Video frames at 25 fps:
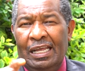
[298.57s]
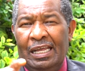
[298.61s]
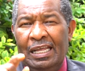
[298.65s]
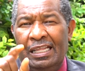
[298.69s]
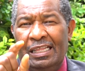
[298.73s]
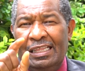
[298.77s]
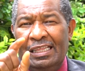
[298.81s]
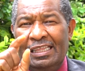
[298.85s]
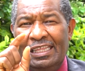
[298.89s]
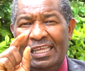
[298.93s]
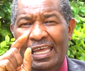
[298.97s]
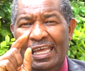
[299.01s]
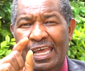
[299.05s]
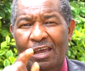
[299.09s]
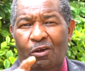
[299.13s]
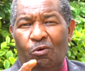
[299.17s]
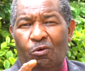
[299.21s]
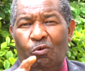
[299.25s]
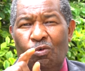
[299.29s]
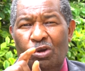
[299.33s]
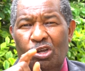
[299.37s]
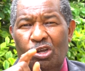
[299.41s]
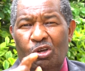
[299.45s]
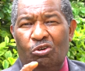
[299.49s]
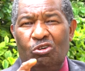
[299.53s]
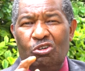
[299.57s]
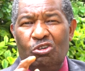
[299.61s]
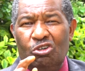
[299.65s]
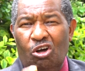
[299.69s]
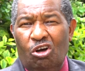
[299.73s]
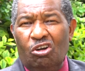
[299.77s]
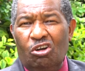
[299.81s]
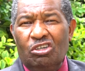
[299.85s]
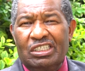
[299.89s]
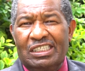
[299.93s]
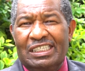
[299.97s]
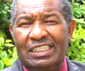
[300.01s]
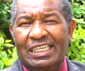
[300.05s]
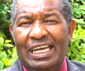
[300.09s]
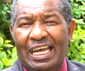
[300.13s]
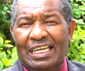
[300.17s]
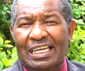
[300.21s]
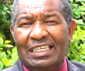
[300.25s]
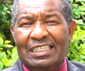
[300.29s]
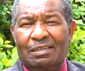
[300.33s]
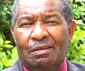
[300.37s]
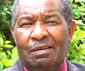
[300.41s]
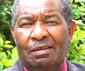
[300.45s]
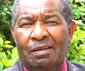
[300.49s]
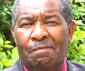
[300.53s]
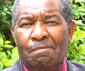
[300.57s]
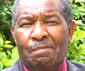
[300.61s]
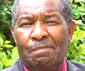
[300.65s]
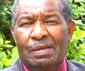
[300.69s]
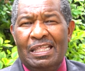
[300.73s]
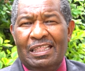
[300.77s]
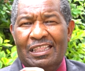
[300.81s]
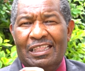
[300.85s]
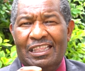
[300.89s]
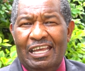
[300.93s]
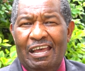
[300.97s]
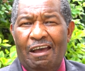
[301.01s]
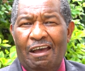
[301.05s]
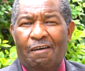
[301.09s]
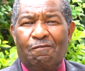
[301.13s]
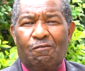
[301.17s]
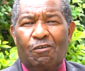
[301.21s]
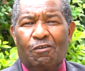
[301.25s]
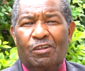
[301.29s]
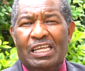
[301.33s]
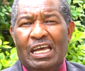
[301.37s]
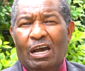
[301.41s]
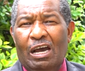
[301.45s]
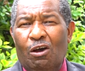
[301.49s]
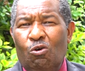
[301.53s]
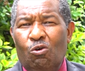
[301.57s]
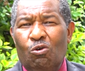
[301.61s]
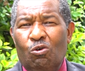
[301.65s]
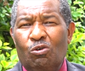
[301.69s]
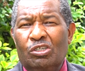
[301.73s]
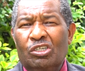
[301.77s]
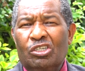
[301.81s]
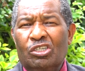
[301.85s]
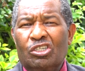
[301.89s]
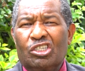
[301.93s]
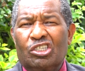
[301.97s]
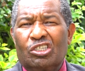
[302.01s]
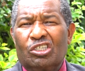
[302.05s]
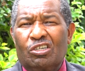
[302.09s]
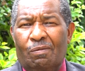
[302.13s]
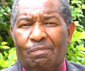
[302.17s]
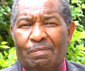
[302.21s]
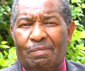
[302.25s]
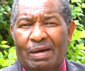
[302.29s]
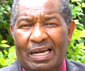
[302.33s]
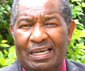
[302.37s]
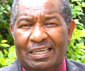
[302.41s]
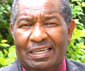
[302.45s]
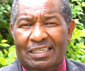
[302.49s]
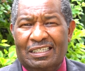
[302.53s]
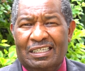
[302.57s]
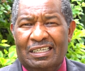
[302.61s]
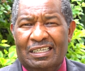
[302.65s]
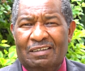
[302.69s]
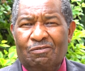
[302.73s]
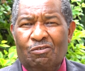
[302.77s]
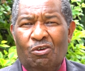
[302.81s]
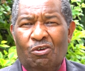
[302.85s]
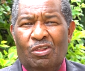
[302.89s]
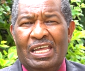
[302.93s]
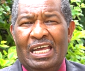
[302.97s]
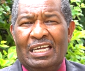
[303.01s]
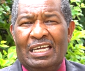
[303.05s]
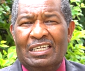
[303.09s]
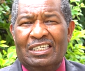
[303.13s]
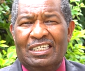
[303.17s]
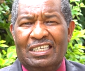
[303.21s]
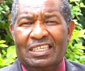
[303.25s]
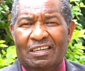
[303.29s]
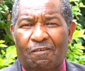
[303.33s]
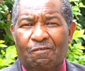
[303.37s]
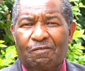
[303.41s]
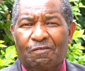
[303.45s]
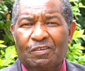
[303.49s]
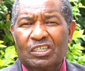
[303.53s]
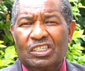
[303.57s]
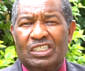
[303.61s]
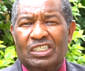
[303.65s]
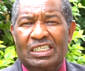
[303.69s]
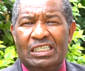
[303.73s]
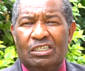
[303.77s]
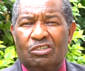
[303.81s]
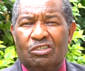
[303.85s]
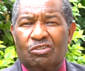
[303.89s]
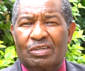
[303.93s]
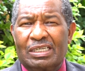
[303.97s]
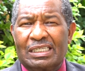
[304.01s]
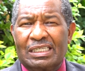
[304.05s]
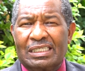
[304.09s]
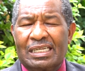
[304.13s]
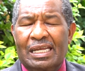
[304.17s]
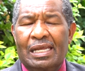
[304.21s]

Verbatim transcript: they will not just be there for their own stomachs, for their selfish interest,